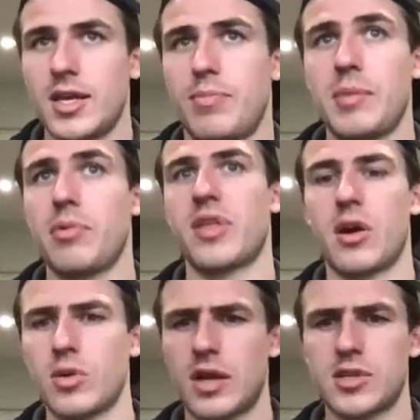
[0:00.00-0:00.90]
People think,
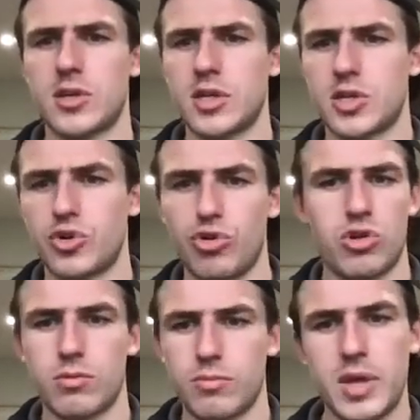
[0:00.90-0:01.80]
oh, that's going to
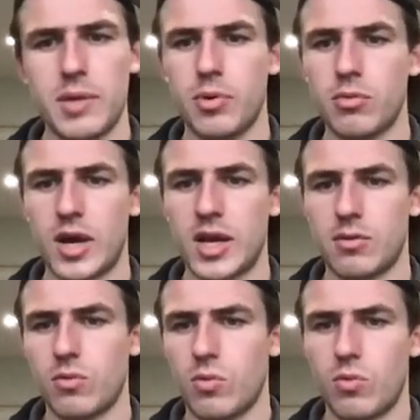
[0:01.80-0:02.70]
crush people.
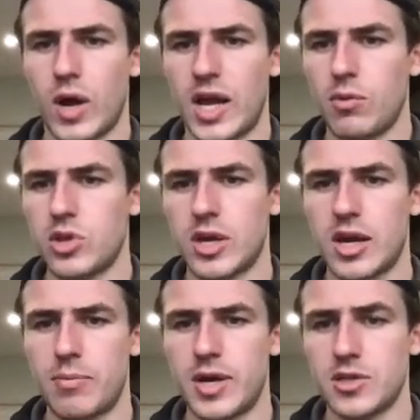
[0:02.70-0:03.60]
Why would you
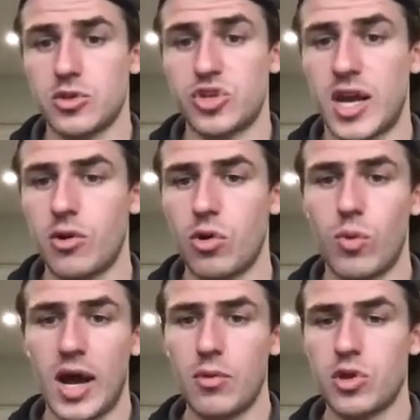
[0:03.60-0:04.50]
get a personal trainer, or
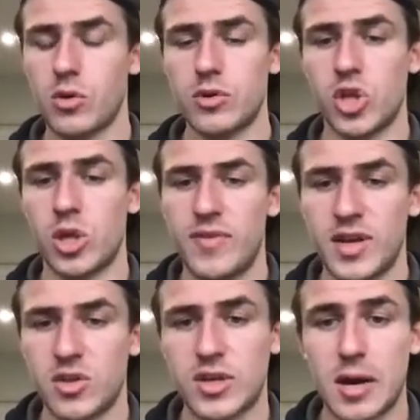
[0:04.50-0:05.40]
why would you go to the gym if
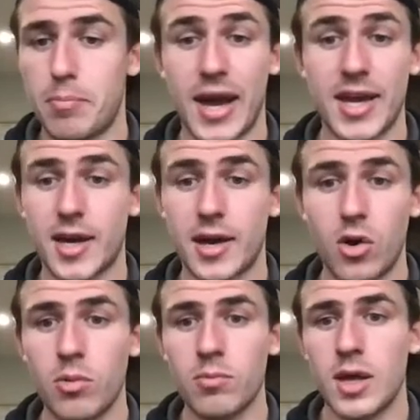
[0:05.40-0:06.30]
you can just get a bike at
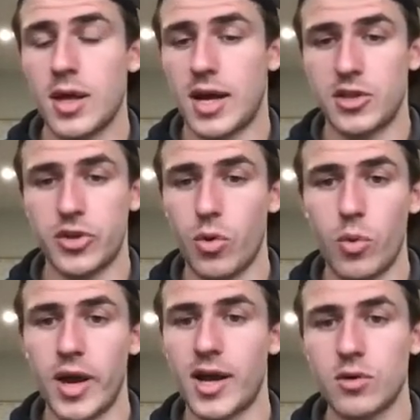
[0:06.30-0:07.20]
home and do a
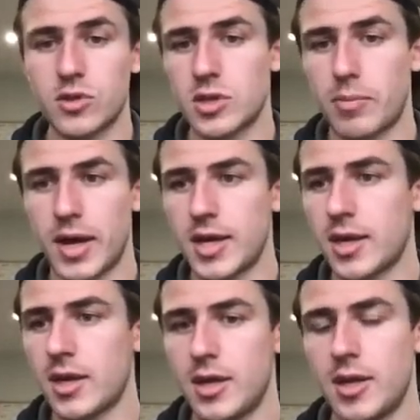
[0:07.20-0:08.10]
workout on a bike?
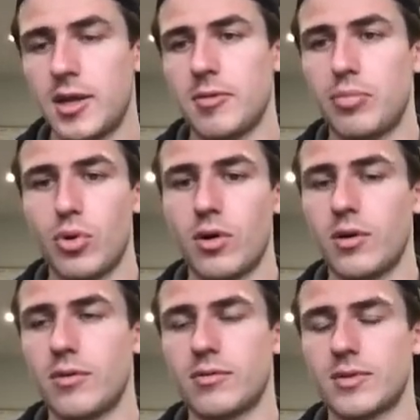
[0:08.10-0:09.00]
But
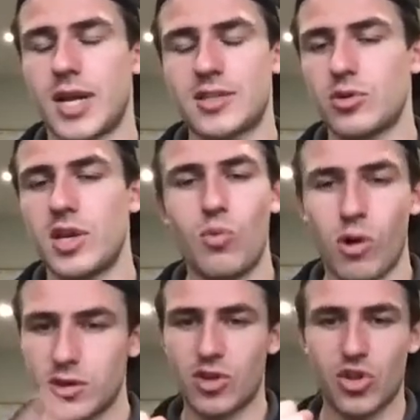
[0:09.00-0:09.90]
that's only
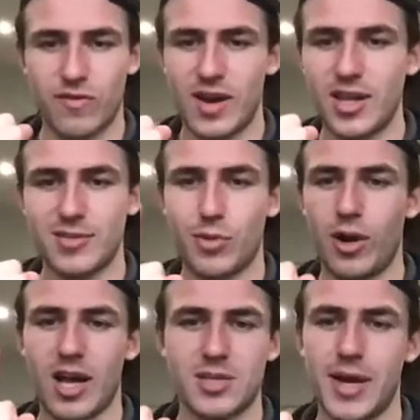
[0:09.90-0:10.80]
one very
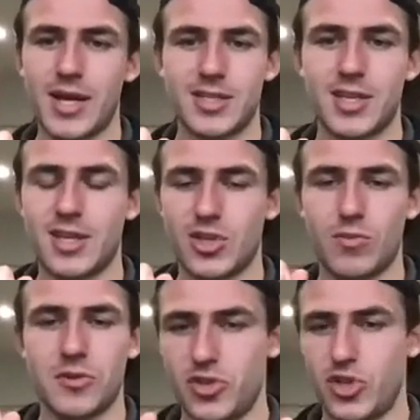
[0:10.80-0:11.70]
small aspect to
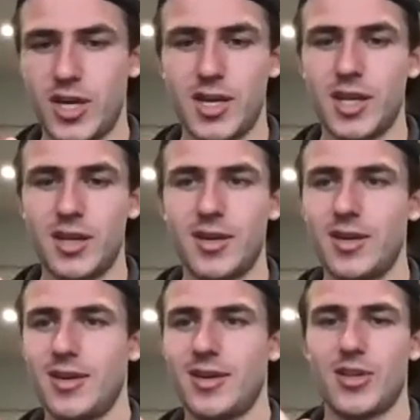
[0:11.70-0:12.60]
someone's journey.
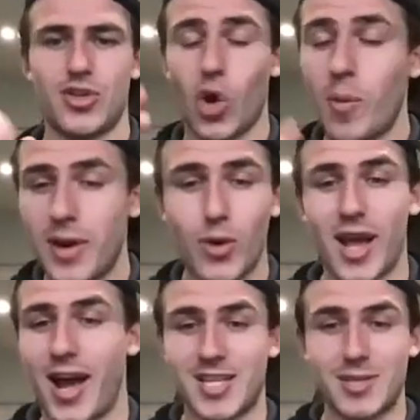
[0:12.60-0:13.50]
Yeah. There's so many
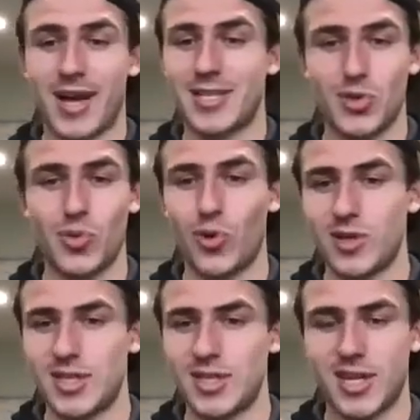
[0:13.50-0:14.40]
other aspects
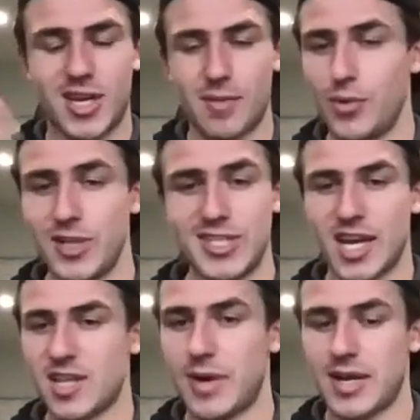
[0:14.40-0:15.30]
towards it, the community
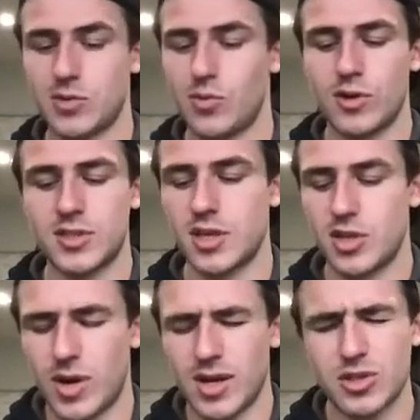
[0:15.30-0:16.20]
aspect towards it
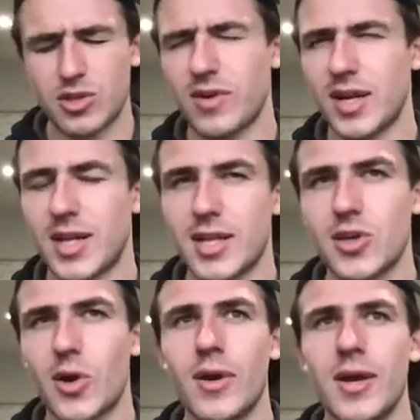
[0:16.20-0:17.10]
as well, and stuff like that.
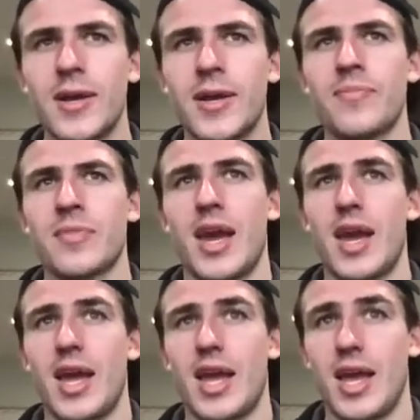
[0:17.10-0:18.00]
So
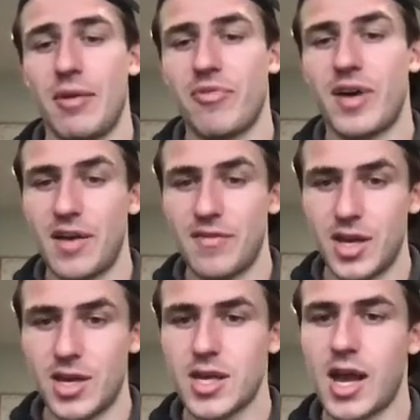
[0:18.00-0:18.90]
in 5
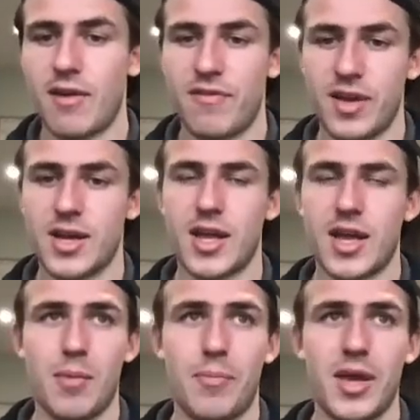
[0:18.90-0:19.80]
years, I think
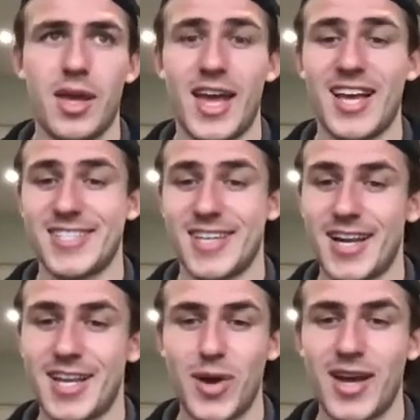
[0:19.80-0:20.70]
it'll be
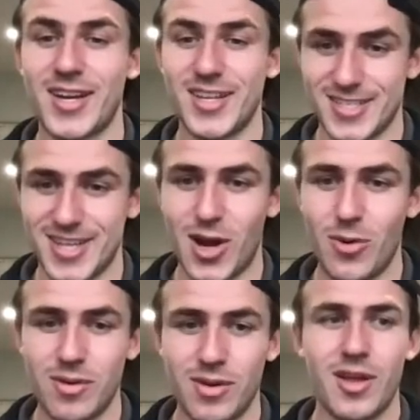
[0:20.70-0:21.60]
exactly where it is
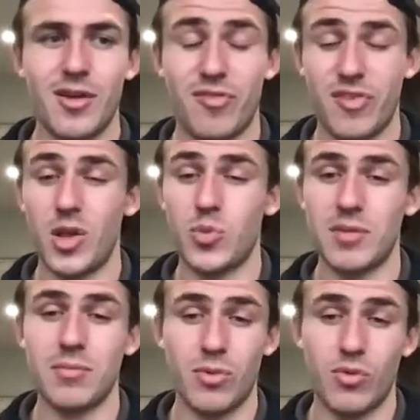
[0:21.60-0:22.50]
now,
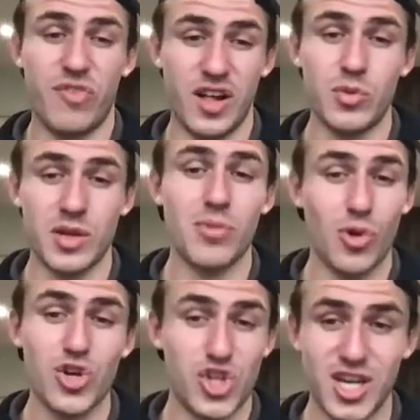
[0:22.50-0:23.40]
filled with
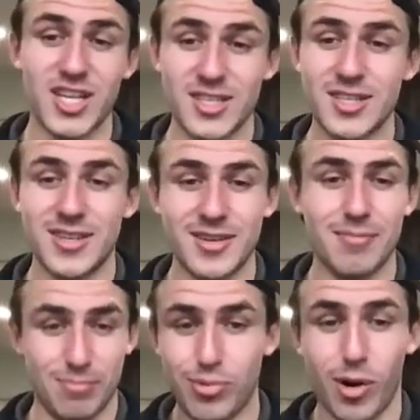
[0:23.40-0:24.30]
more shit.
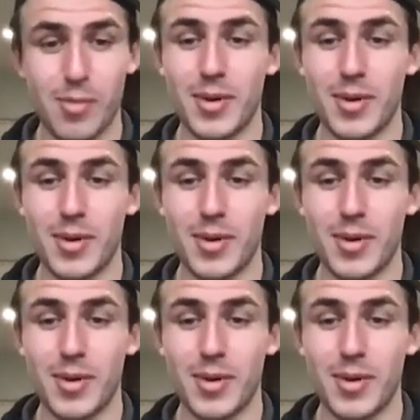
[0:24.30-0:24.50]
Probably.